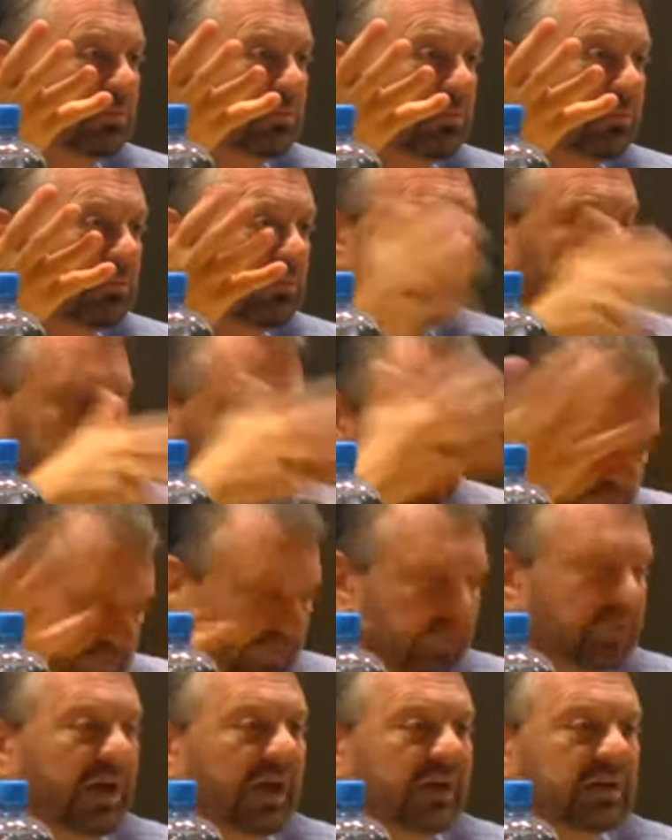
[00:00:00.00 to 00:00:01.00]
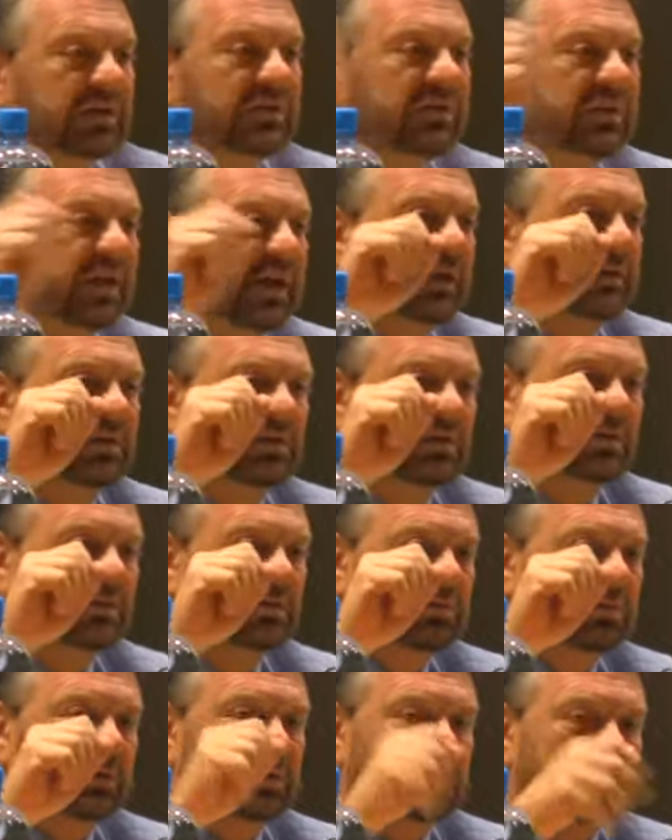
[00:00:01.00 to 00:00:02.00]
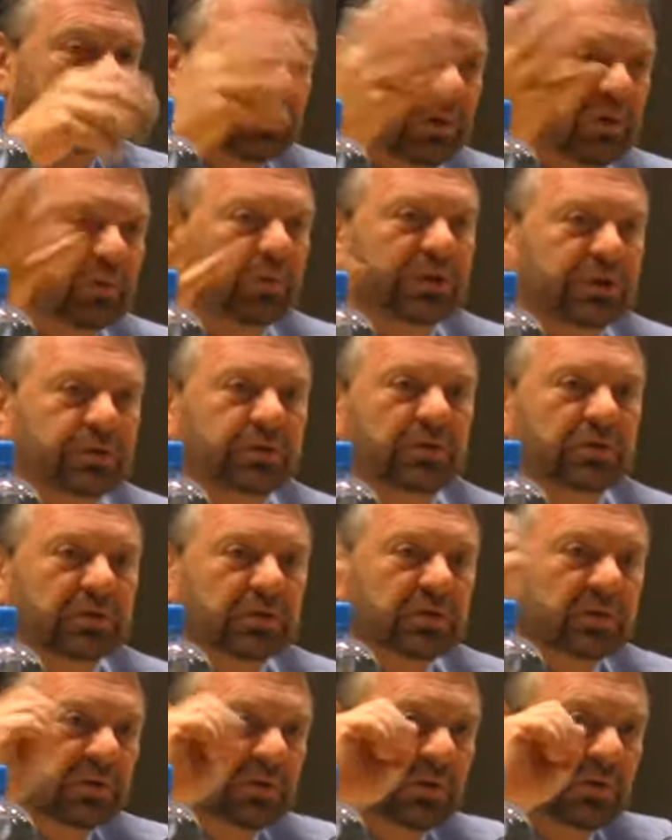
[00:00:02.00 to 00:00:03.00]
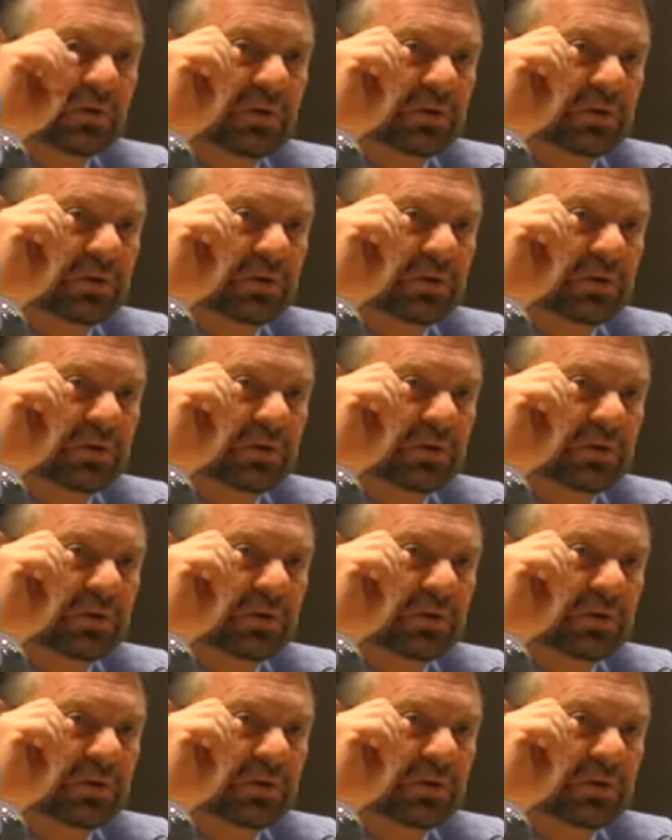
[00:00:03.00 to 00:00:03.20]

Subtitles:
To the United States, which is where we should.